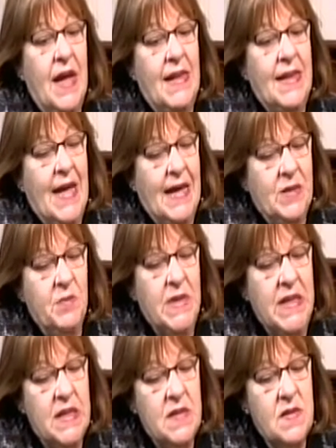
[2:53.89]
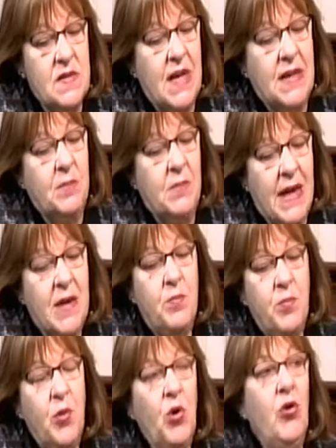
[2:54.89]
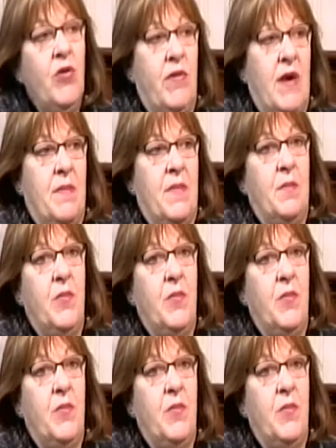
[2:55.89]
That means that my program